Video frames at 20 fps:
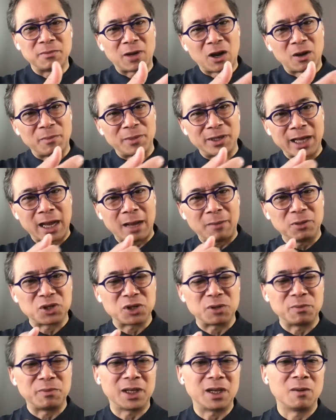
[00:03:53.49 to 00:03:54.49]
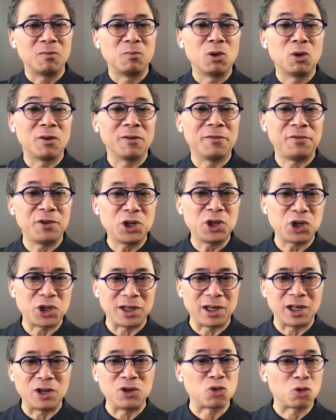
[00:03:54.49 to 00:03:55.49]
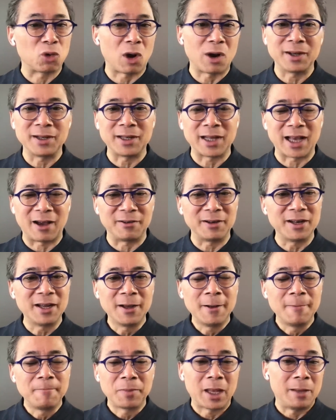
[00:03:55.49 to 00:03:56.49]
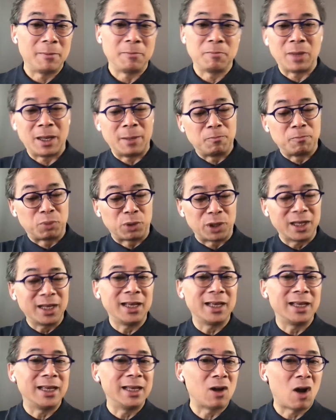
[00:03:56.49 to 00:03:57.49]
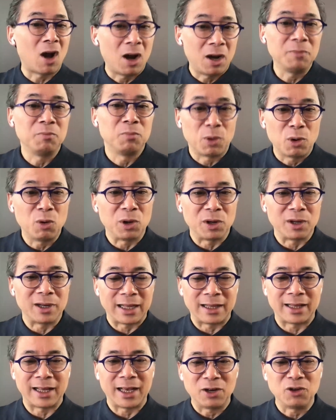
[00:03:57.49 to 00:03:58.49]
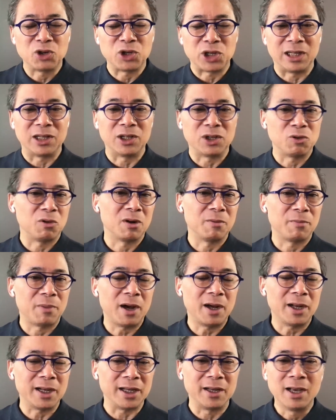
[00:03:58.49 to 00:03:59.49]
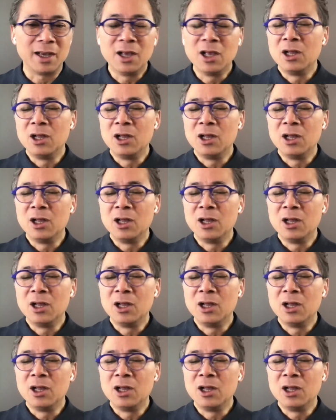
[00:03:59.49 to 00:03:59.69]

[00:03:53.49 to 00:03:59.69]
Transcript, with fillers: our metabolism, become more efficient in drawing down and bringing it on board the energy into our body.